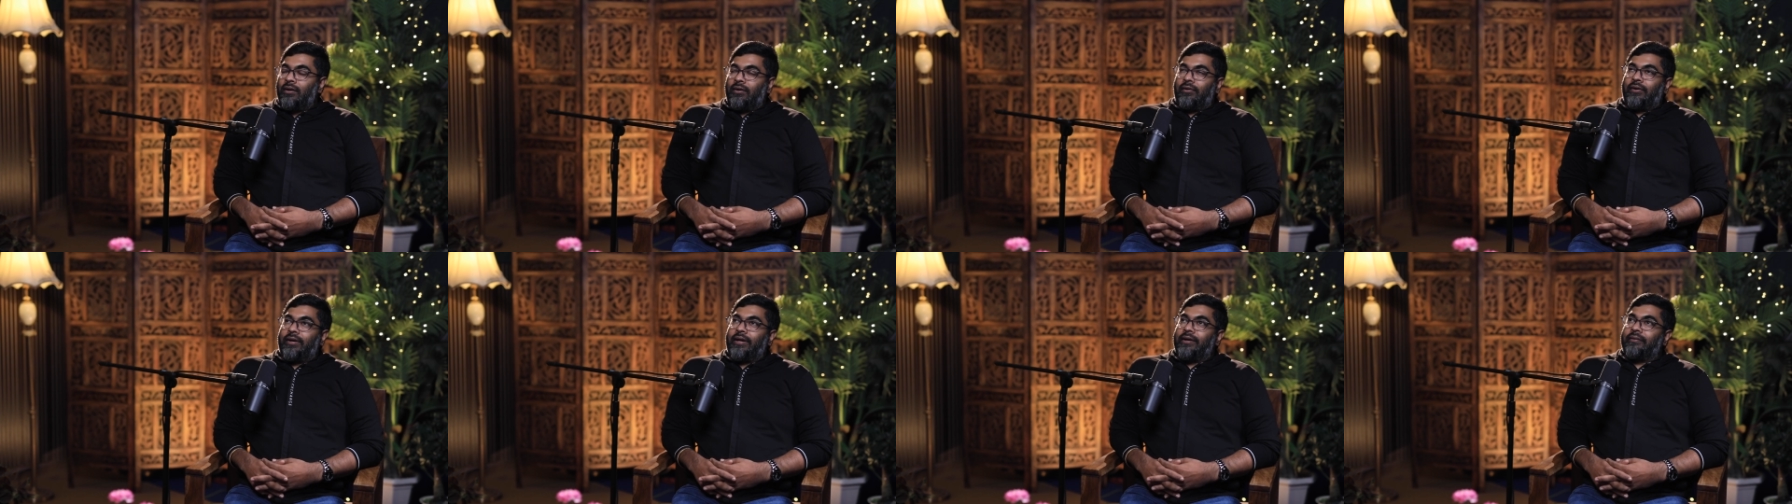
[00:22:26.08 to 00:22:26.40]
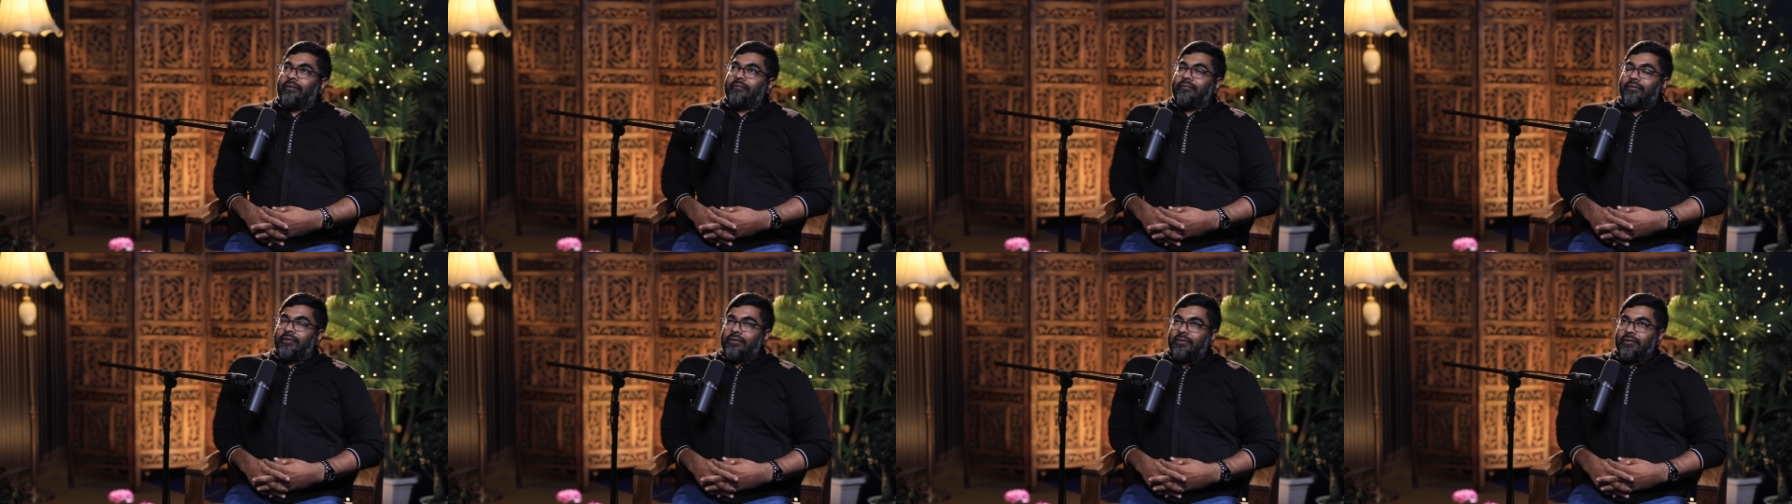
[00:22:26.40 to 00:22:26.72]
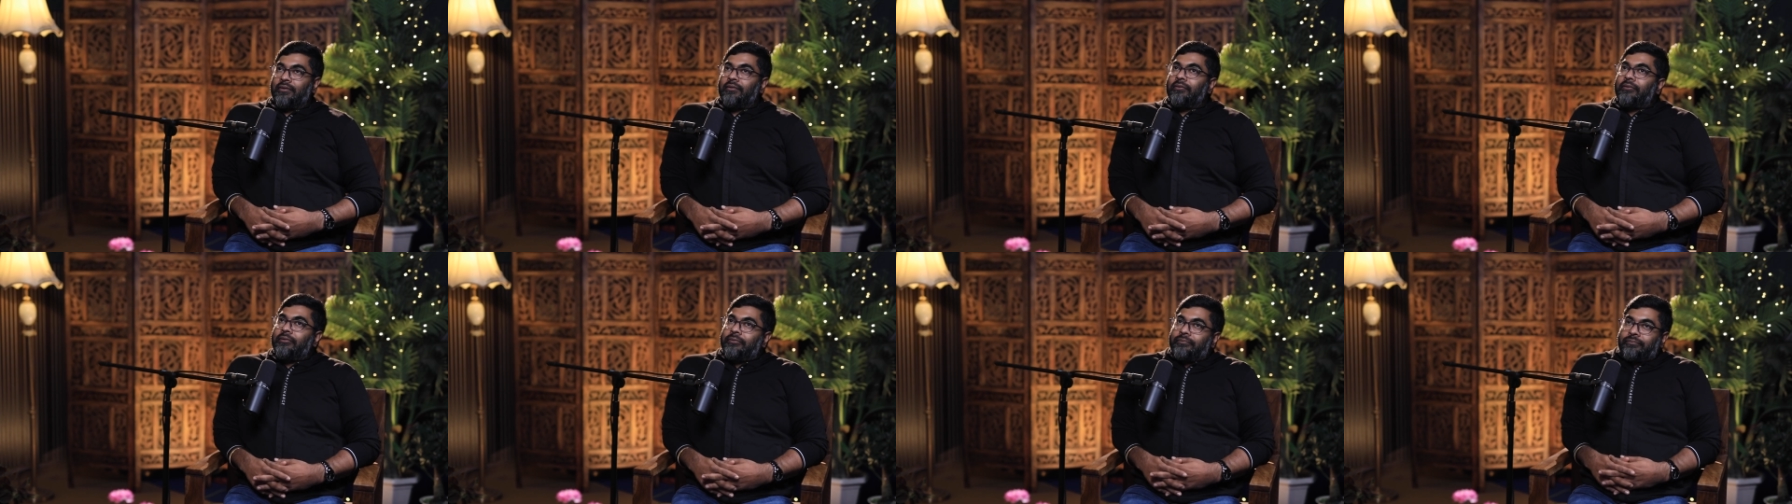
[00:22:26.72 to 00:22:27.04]
Okay,
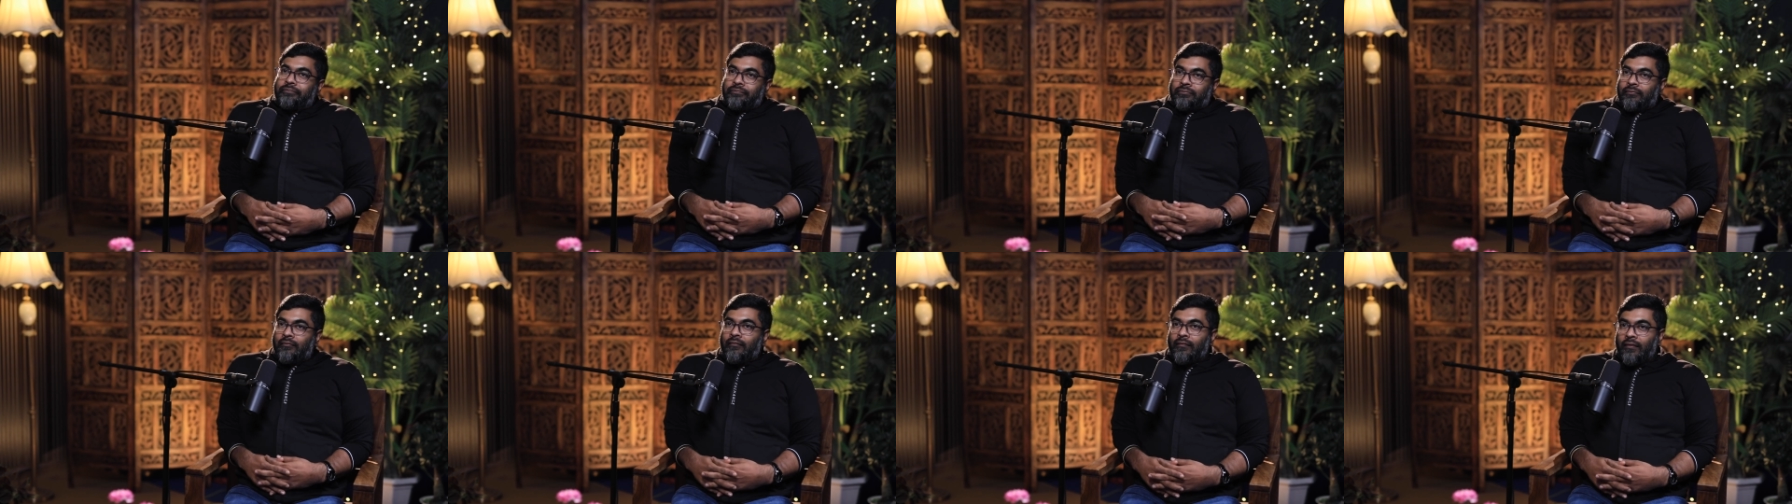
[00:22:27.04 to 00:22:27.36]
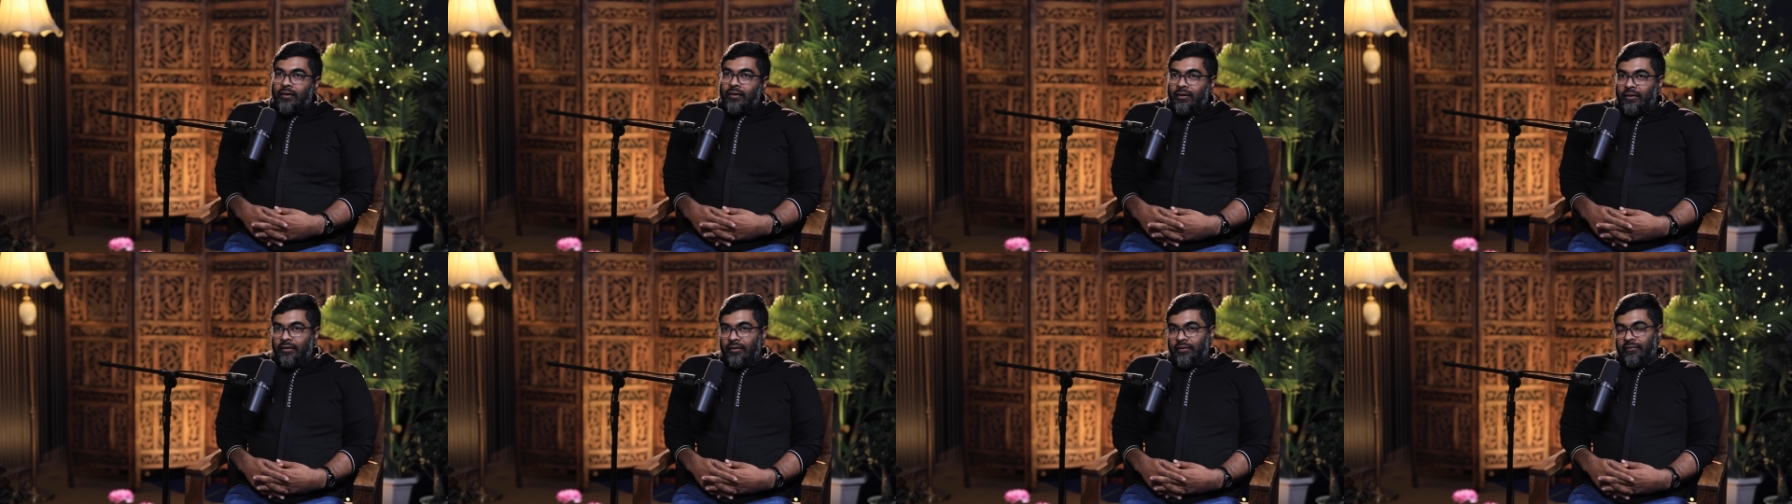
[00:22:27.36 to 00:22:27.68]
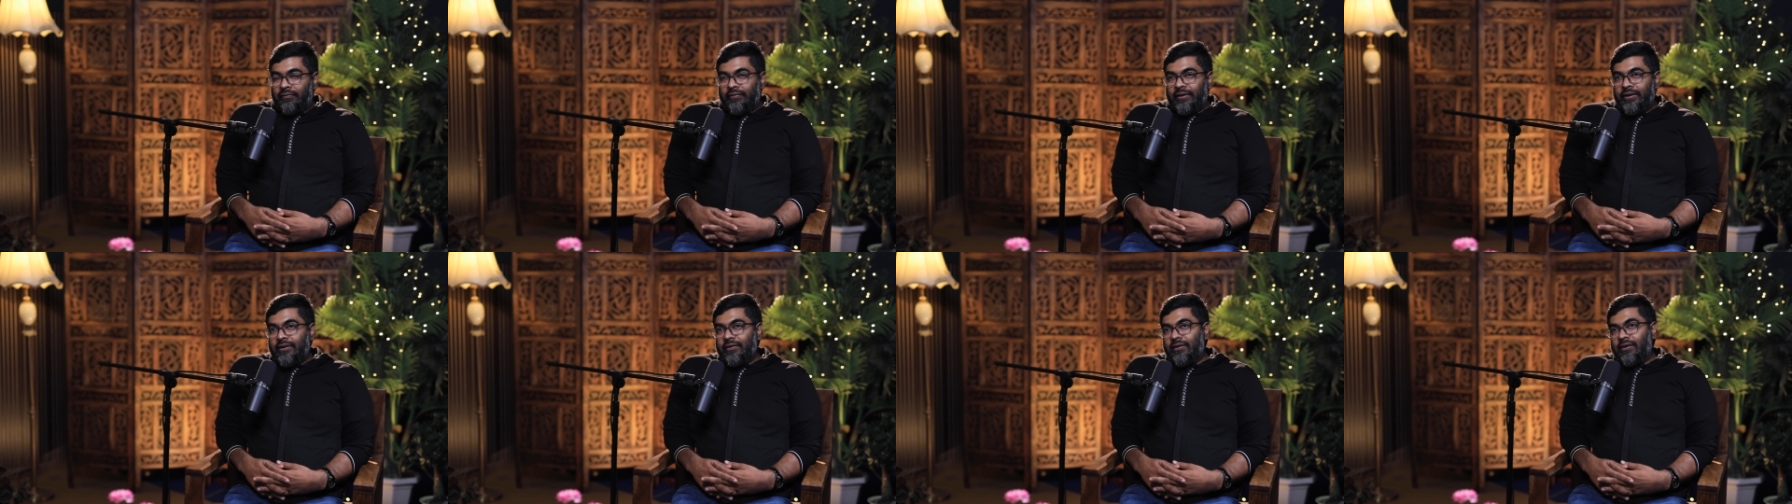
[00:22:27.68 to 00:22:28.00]
so
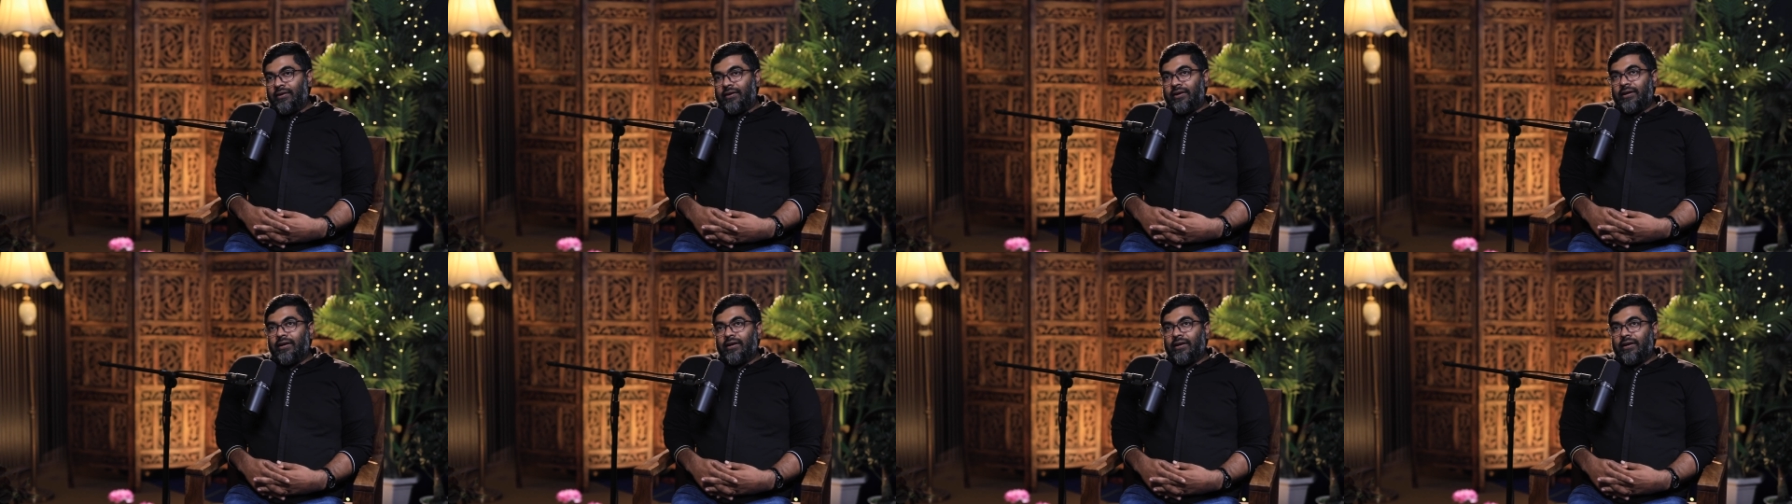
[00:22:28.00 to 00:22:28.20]
when you are